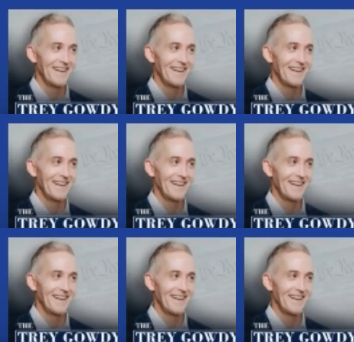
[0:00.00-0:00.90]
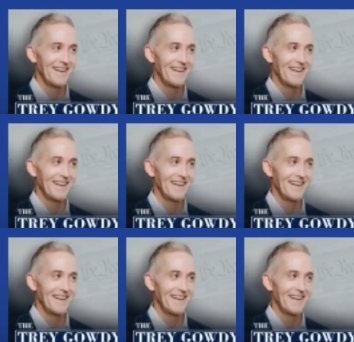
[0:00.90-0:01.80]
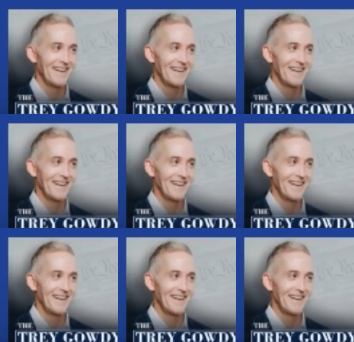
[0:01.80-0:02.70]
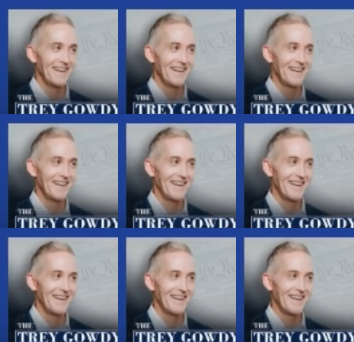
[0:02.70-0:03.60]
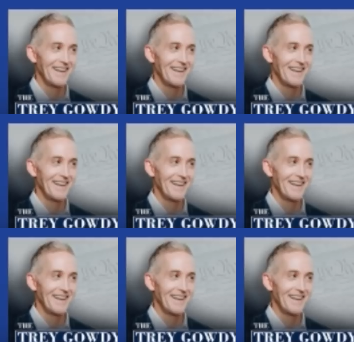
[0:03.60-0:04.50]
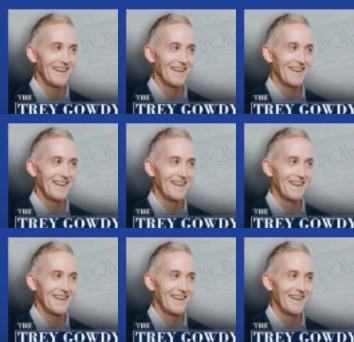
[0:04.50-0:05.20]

This is a still picture; no speech is visible.